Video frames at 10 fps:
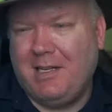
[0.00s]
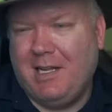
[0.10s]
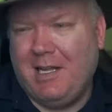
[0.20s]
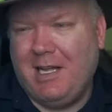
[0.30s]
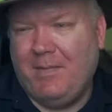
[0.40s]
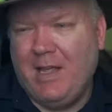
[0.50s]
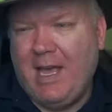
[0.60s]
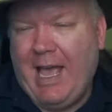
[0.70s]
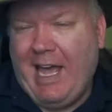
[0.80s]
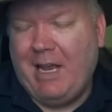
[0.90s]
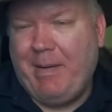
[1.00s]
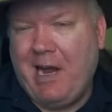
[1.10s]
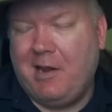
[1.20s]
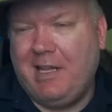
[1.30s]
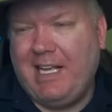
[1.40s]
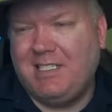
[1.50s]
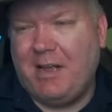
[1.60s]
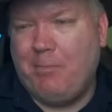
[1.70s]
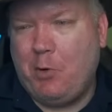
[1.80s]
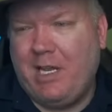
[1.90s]
Uh-huh. And apparently at
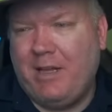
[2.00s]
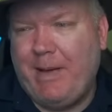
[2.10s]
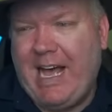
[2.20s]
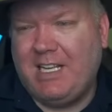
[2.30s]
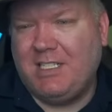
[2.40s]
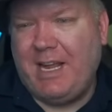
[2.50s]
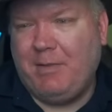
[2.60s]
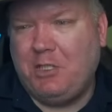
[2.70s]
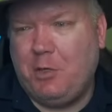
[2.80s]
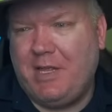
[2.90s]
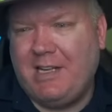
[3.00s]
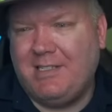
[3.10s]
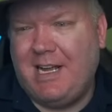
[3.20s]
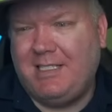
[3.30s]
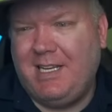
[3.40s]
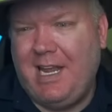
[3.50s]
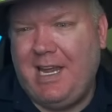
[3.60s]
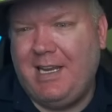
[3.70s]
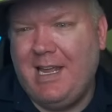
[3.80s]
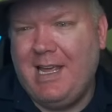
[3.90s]
some point in the past, namely
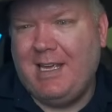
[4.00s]
2019,